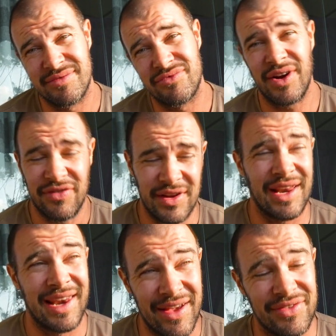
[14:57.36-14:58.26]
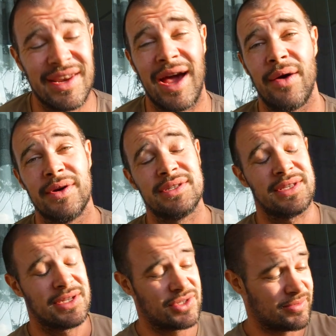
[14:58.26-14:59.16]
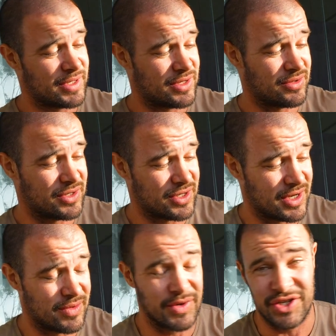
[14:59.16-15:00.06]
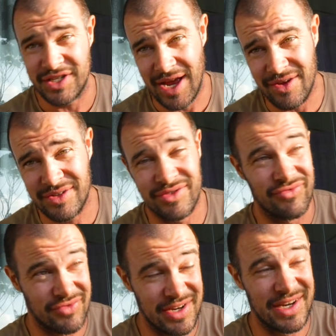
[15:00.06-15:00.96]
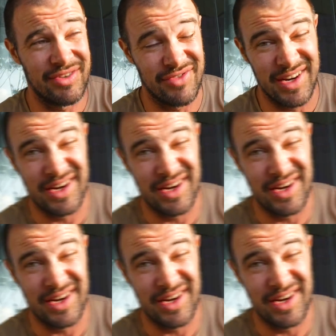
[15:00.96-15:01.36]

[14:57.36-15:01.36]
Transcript: roughly 11 hours that it took me to do the journey, which sounds really, really